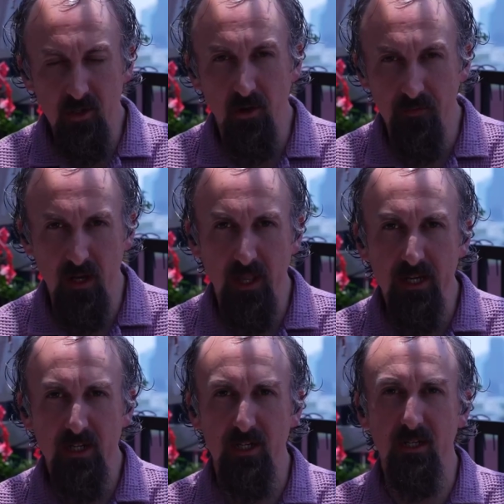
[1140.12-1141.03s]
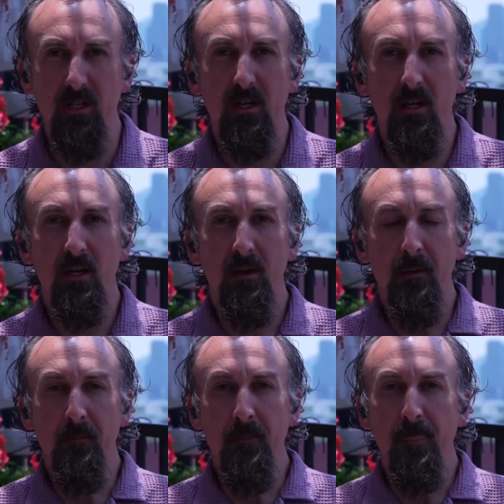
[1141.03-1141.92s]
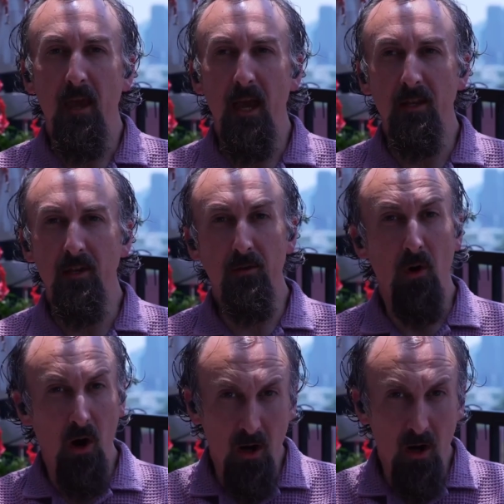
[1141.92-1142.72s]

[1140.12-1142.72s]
ventilation, and you aren't